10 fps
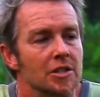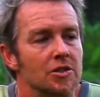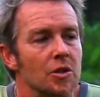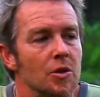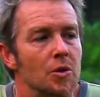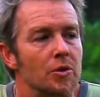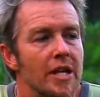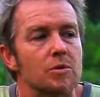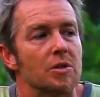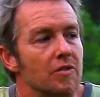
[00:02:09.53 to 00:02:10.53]
So
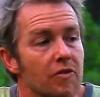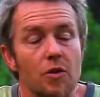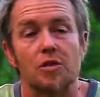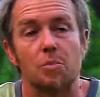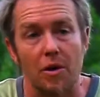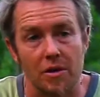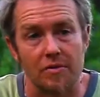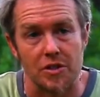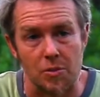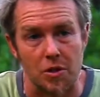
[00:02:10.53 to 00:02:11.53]
that's what the first part of this